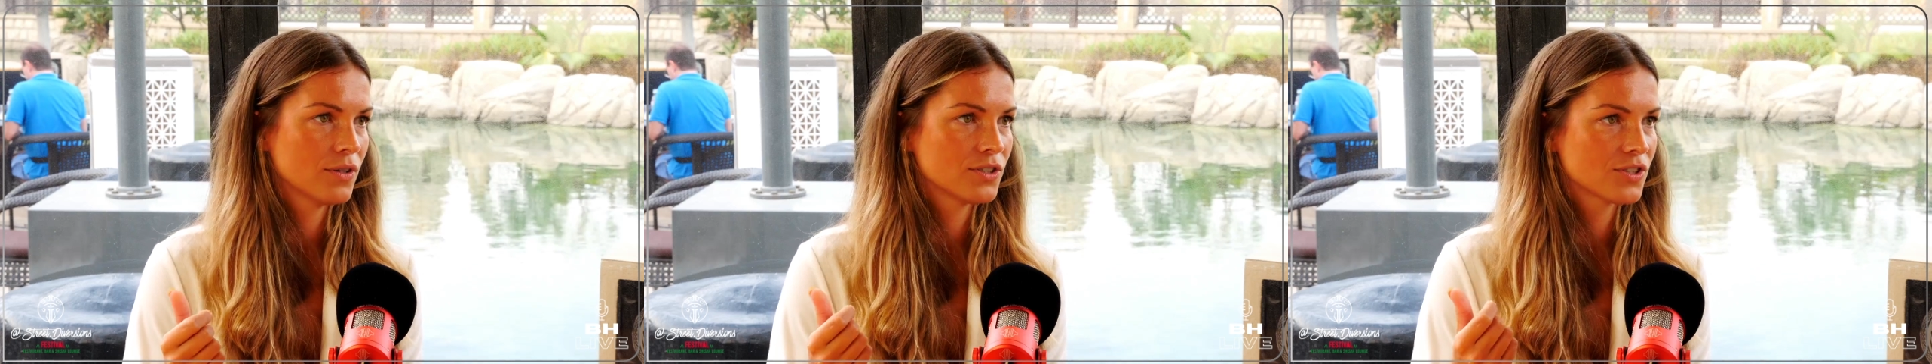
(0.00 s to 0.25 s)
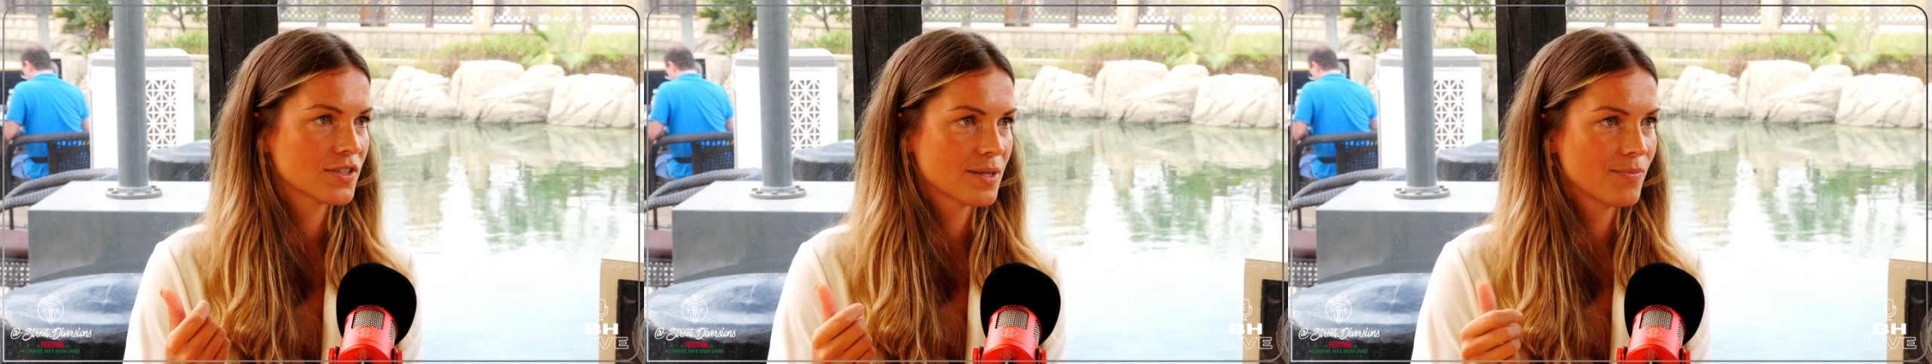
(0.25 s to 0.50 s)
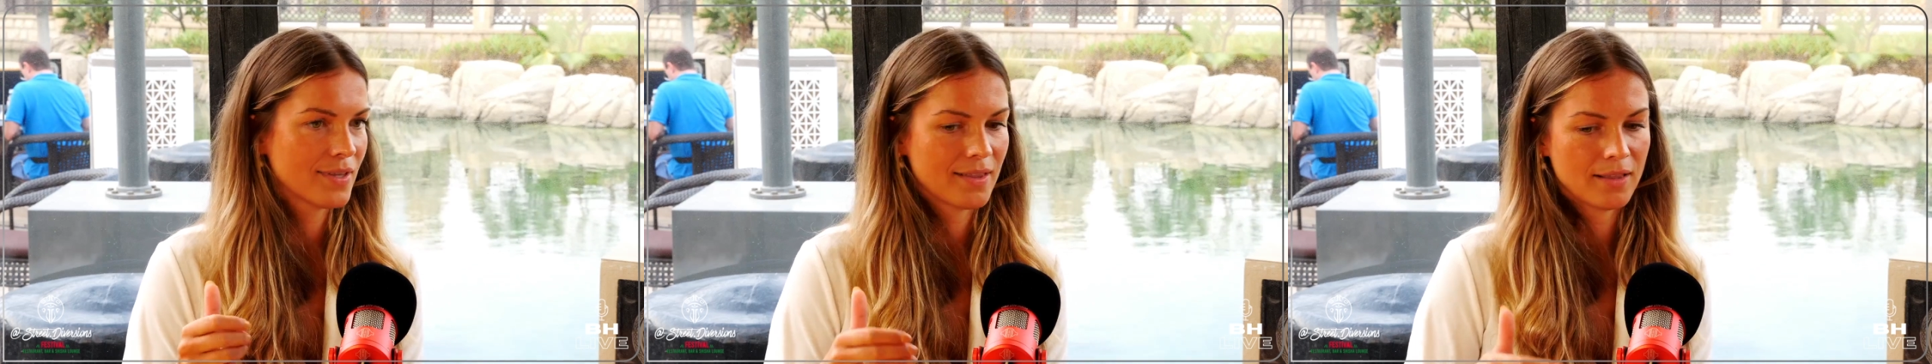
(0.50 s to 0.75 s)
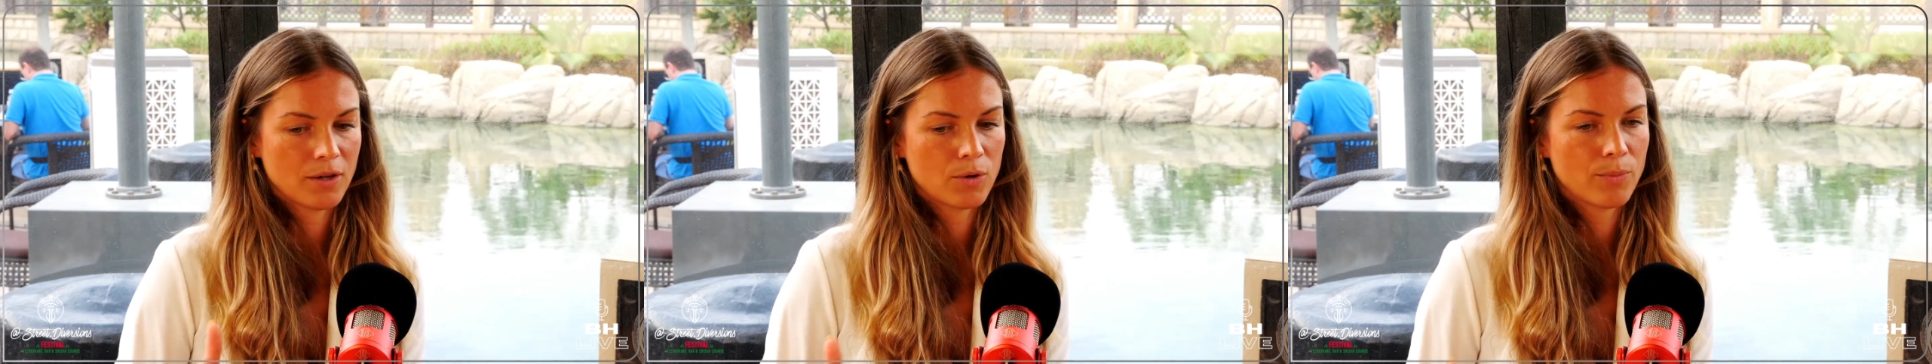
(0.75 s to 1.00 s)
It's just something
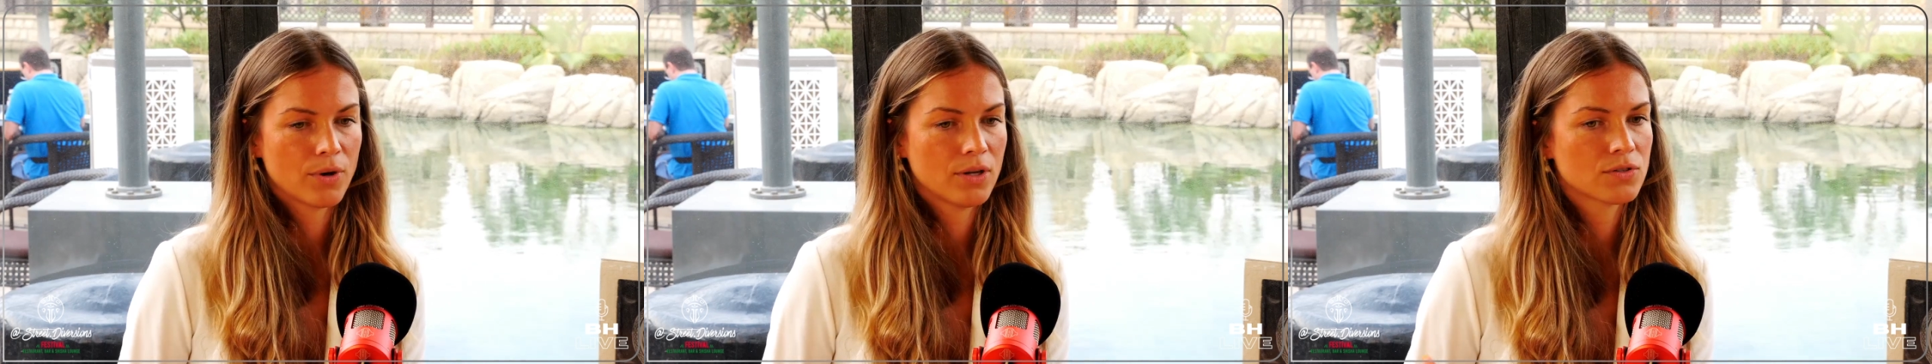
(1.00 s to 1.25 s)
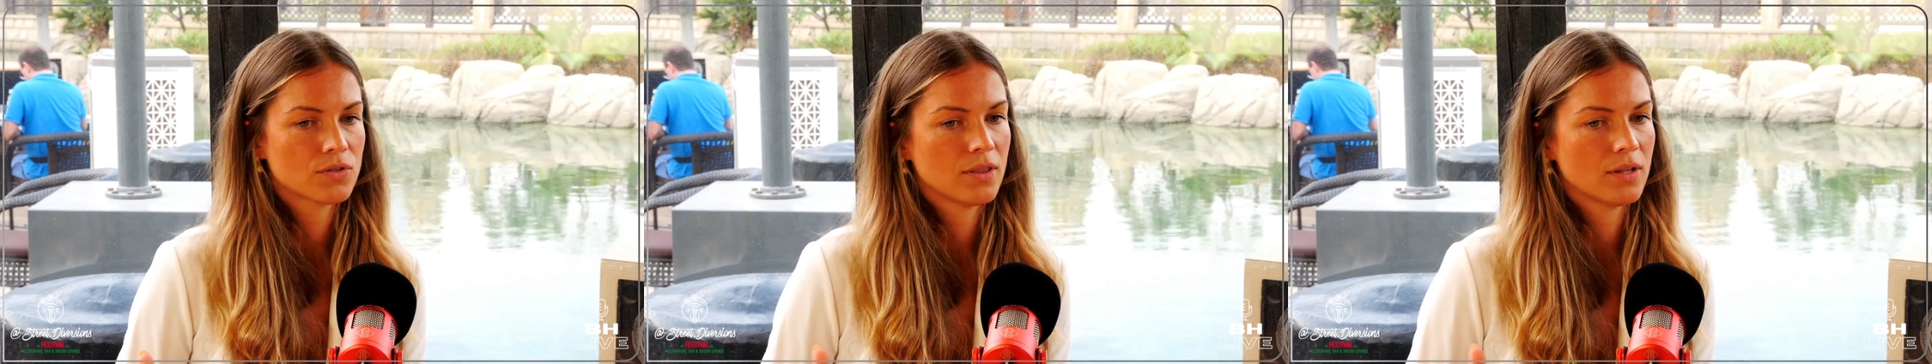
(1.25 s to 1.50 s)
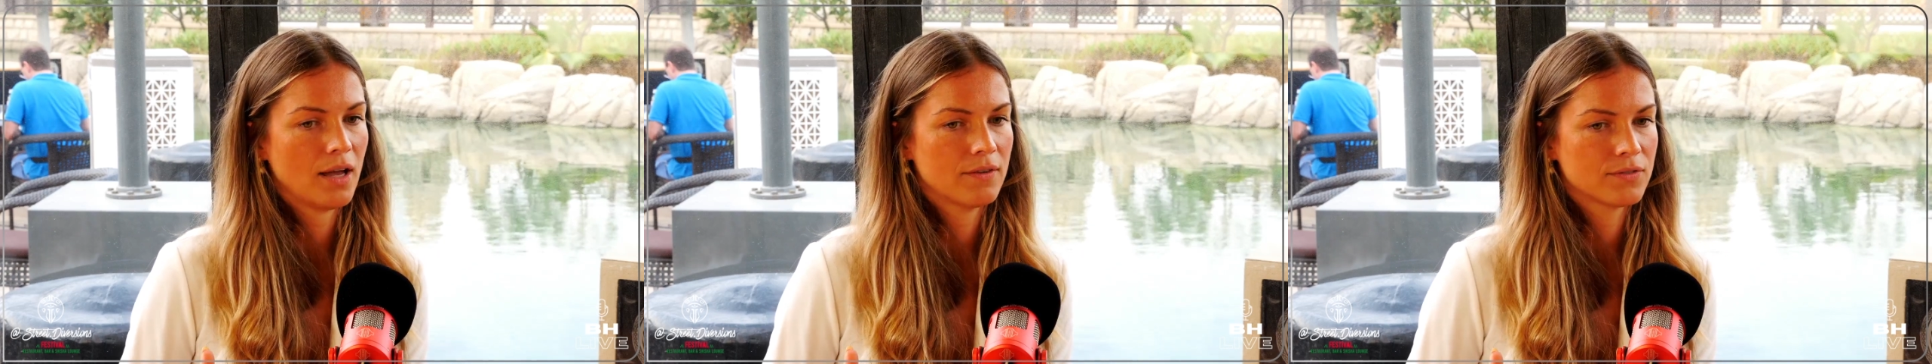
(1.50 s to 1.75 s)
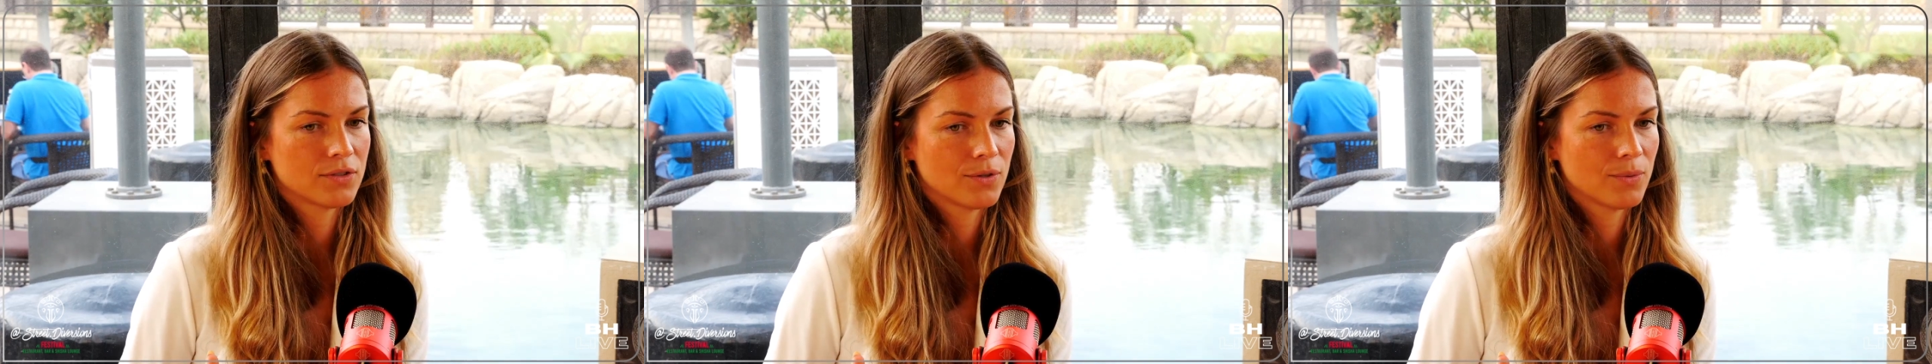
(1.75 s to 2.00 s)
that they were born into, and they have
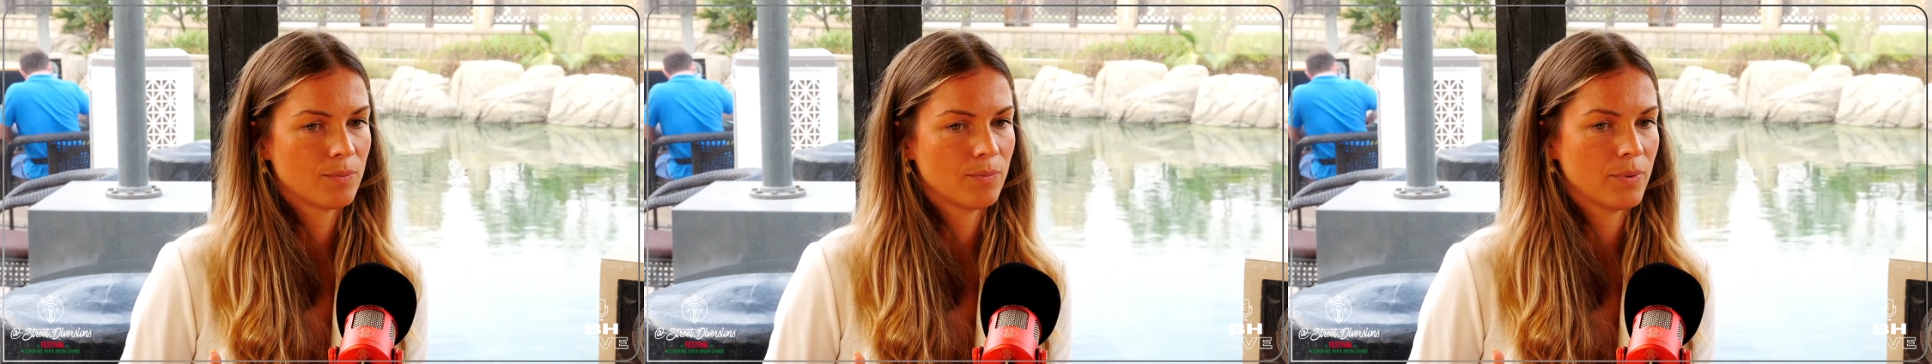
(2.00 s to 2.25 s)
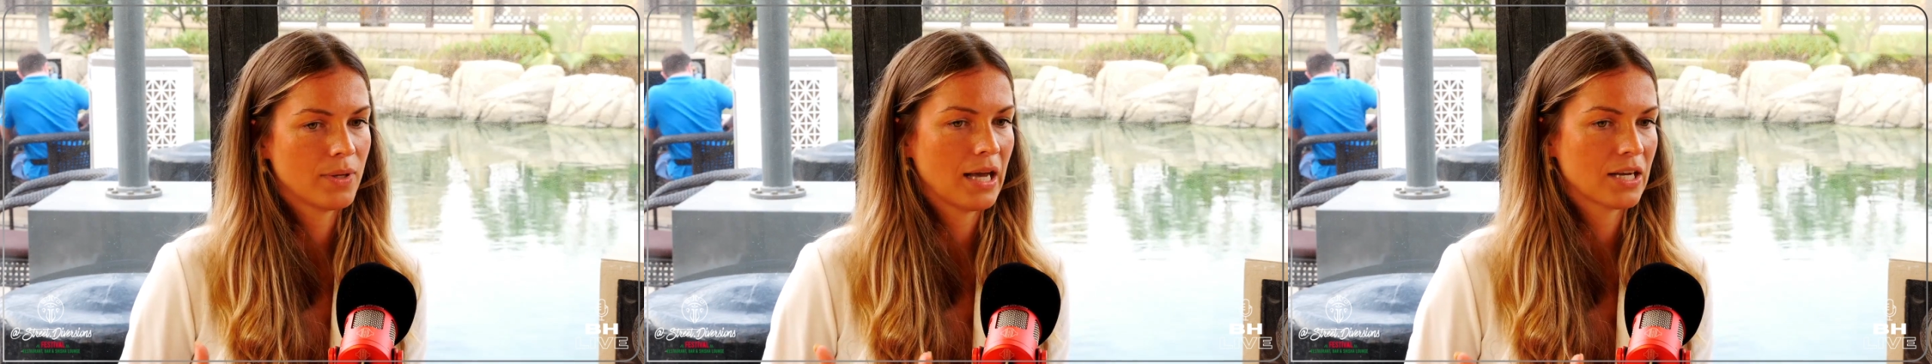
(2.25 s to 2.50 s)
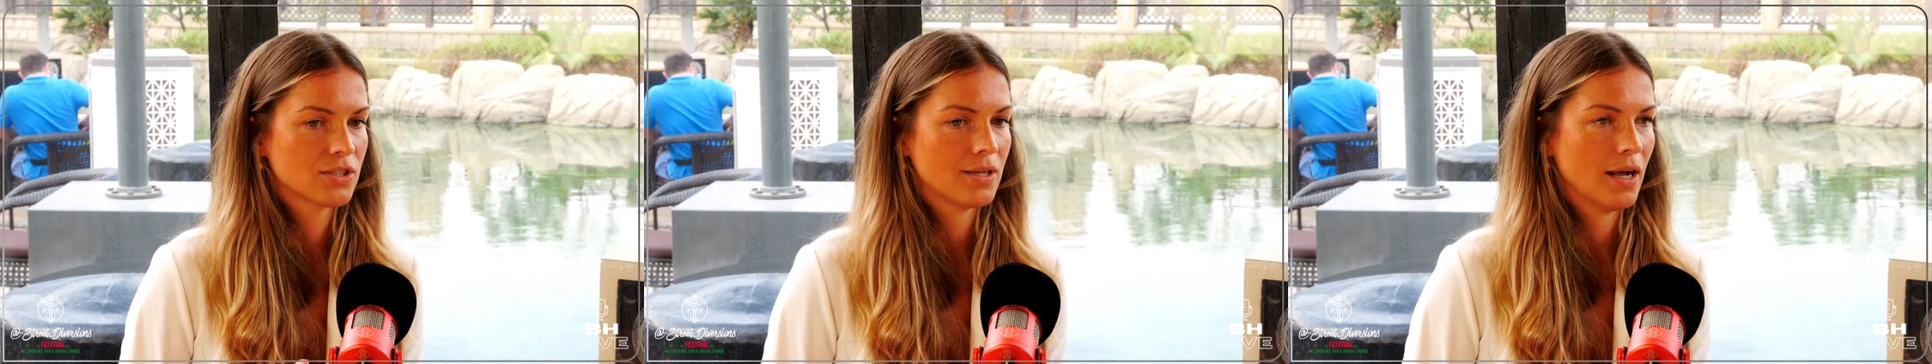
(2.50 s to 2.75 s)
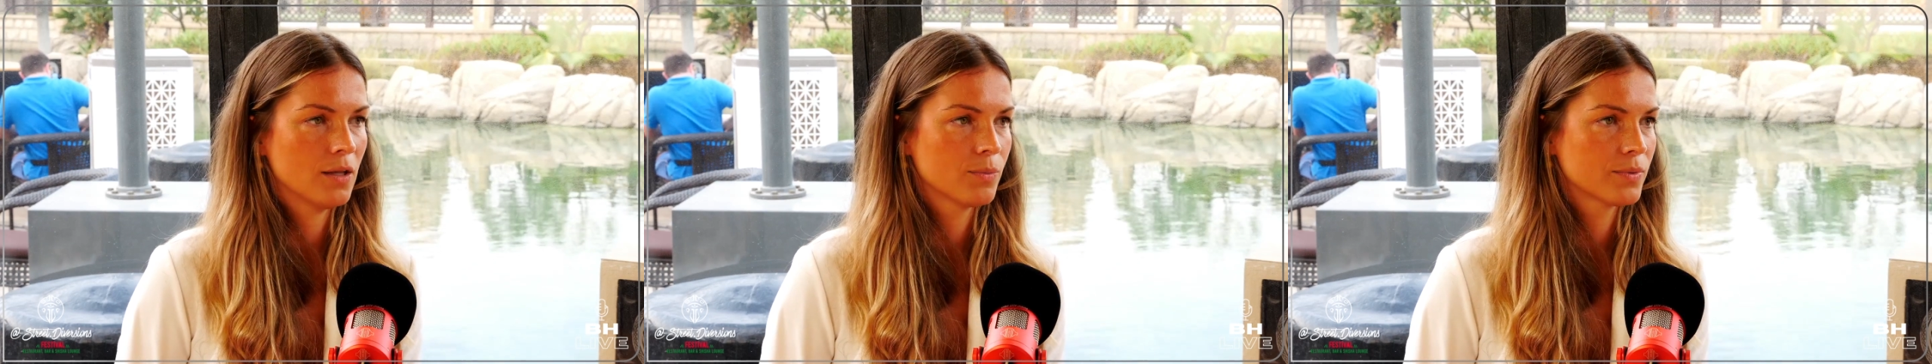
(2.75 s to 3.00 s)
to be actually
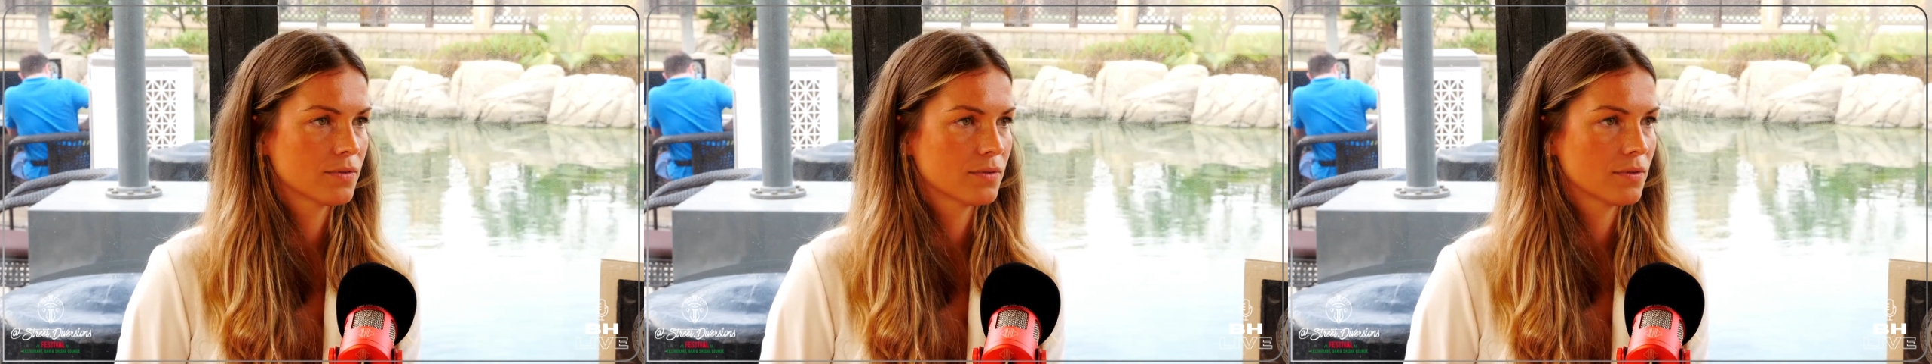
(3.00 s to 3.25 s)
helped,